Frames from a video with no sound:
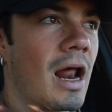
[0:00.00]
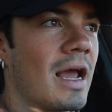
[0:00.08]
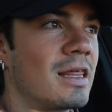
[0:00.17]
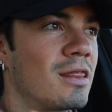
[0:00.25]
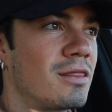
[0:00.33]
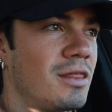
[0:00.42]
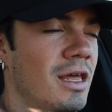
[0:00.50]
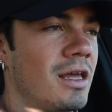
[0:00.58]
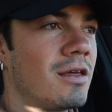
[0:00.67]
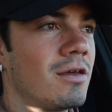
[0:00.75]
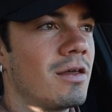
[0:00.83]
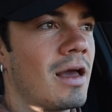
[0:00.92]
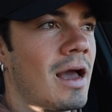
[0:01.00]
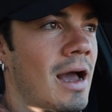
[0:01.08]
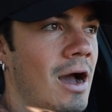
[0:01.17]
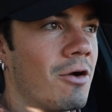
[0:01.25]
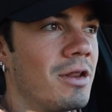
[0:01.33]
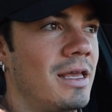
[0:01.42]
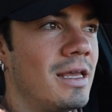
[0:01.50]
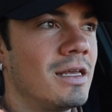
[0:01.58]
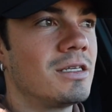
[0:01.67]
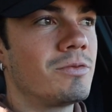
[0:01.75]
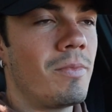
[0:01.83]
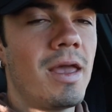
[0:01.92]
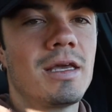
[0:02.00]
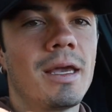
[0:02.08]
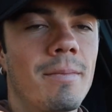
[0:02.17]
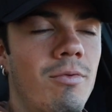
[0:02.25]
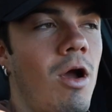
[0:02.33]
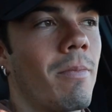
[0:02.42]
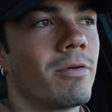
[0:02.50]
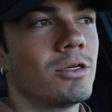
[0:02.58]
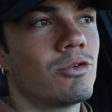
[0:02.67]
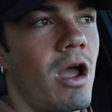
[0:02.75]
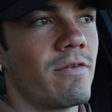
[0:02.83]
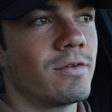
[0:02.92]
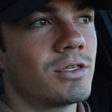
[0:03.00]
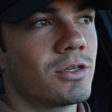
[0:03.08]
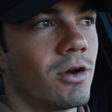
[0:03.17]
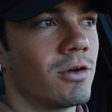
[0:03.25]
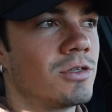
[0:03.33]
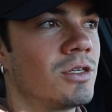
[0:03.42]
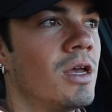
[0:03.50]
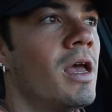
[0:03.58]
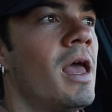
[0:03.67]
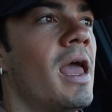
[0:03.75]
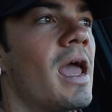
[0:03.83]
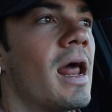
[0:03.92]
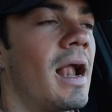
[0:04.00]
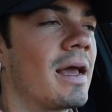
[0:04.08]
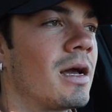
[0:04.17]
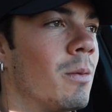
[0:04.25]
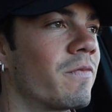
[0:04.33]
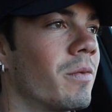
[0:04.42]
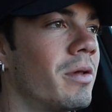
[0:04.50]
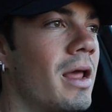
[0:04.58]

I think Audi is making proper driver's cars. And I come from an